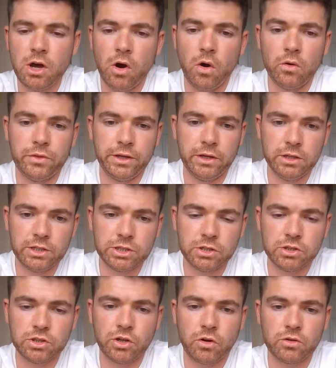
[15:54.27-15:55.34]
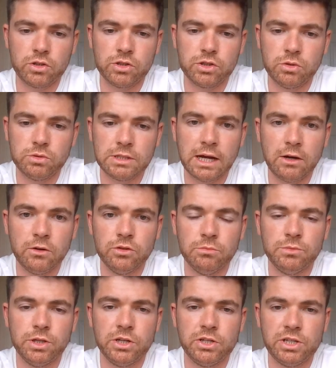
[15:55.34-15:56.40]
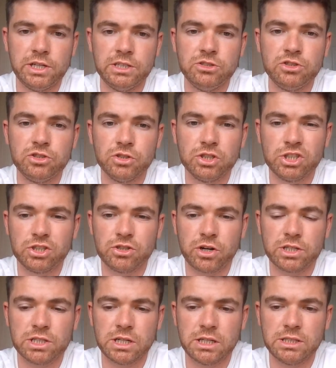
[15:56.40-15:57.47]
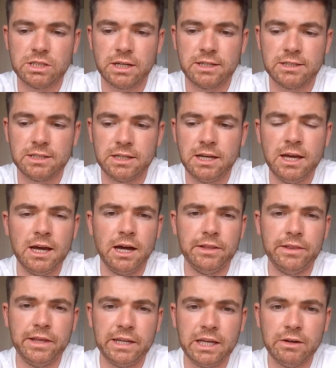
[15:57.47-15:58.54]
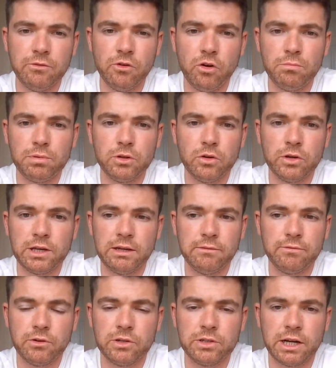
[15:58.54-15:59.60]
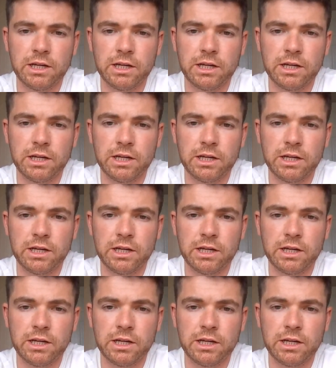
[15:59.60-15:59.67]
or they'll listen to doctors who tell them that it is just stress and anxiety, and they give up looking for a